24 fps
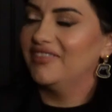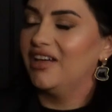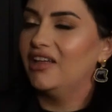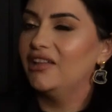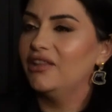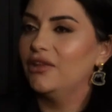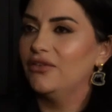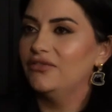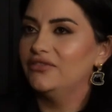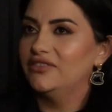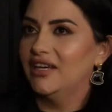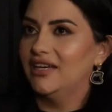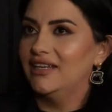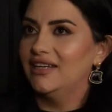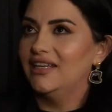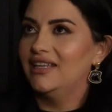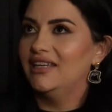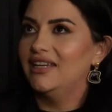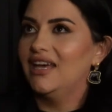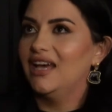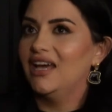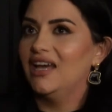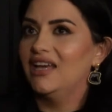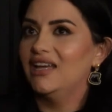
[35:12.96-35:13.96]
I love that.
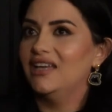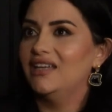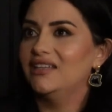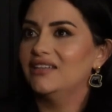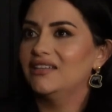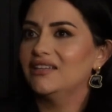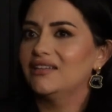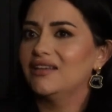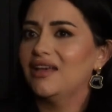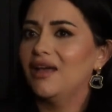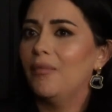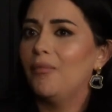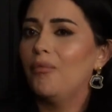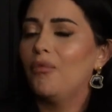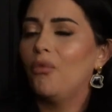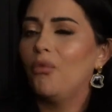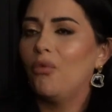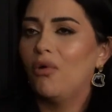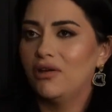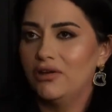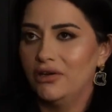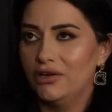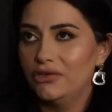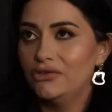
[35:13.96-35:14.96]
And I am
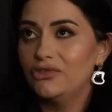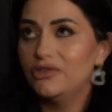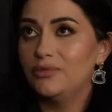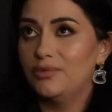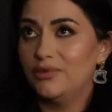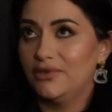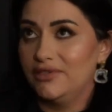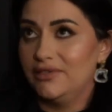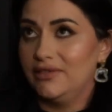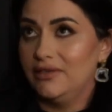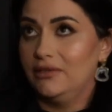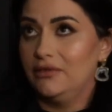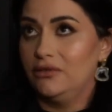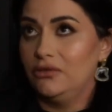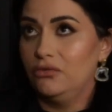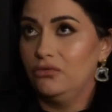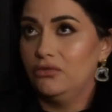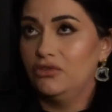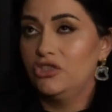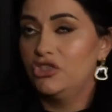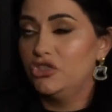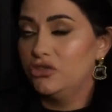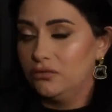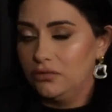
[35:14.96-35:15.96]
100%
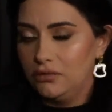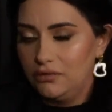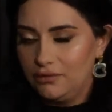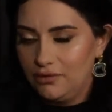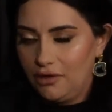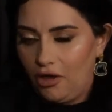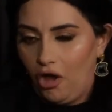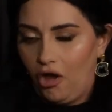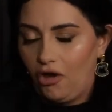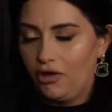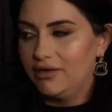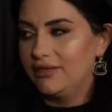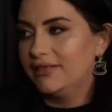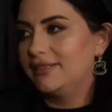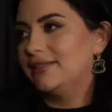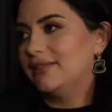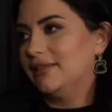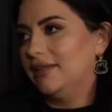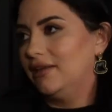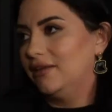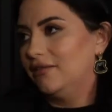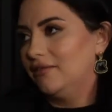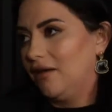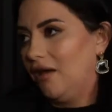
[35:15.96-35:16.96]
you.
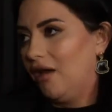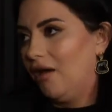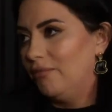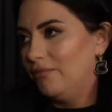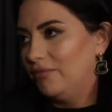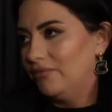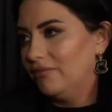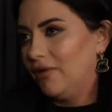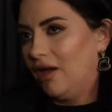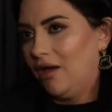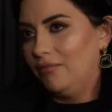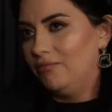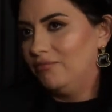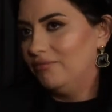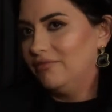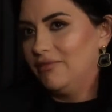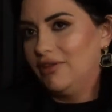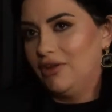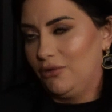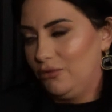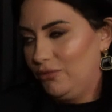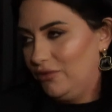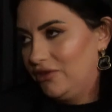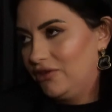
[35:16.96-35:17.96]
Honestly, I'm
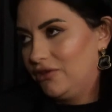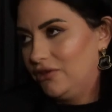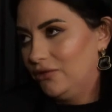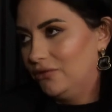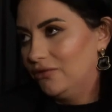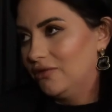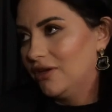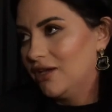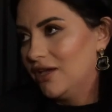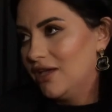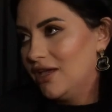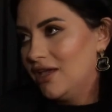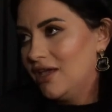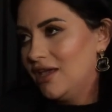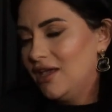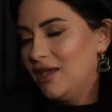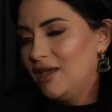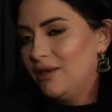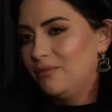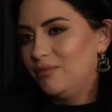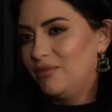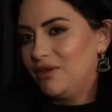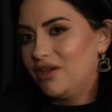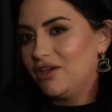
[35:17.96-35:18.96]
there with you,
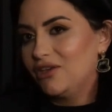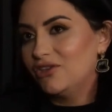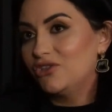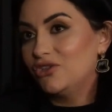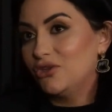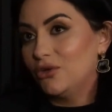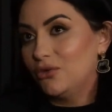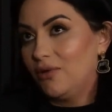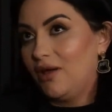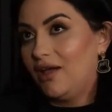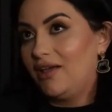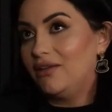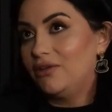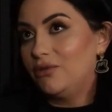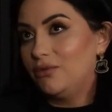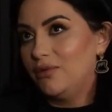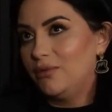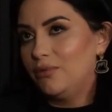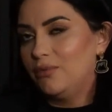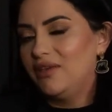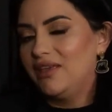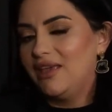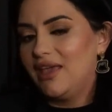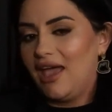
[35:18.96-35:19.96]
because you're right.
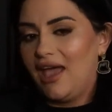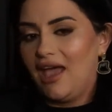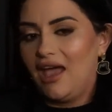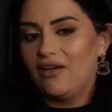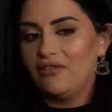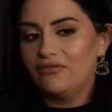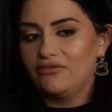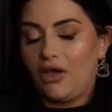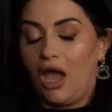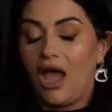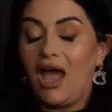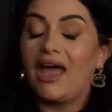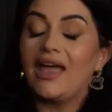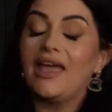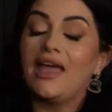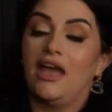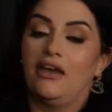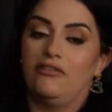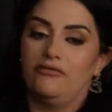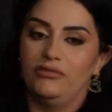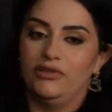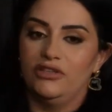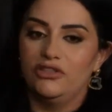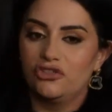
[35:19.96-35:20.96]
I
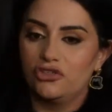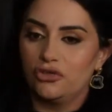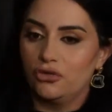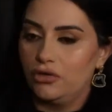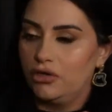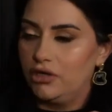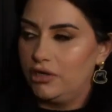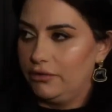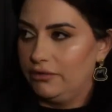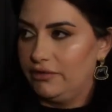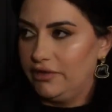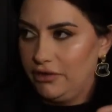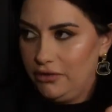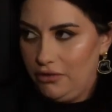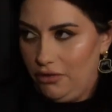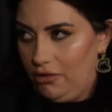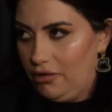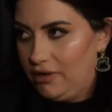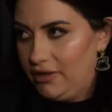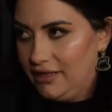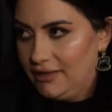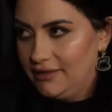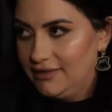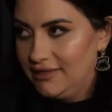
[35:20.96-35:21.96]
have been so career
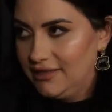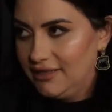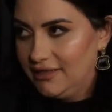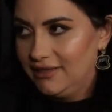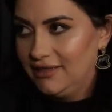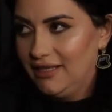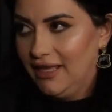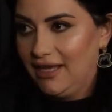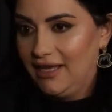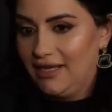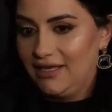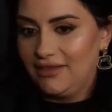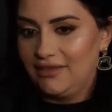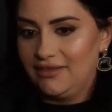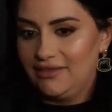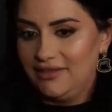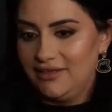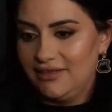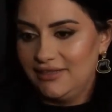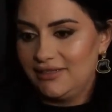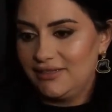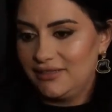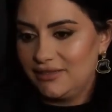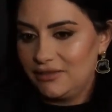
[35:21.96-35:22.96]
oriented. Like,
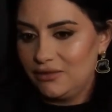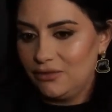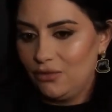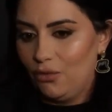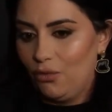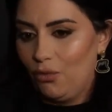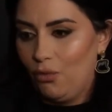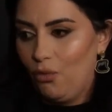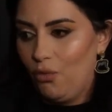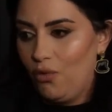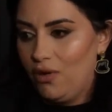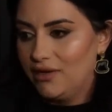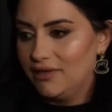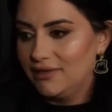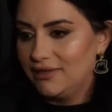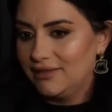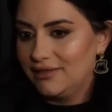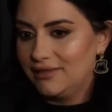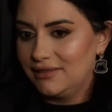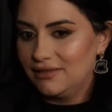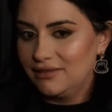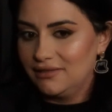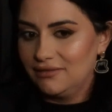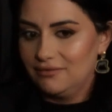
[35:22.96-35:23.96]
this
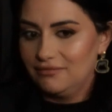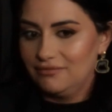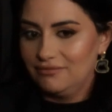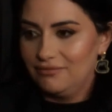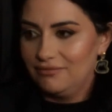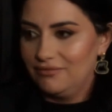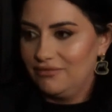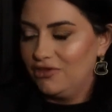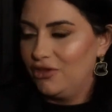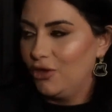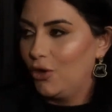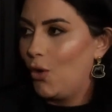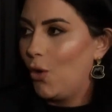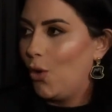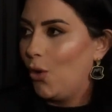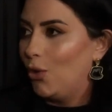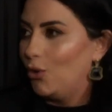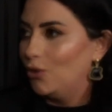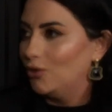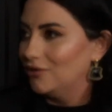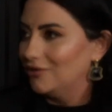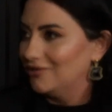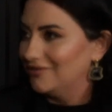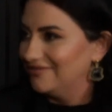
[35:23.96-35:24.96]
was the
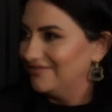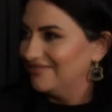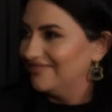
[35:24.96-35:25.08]
goal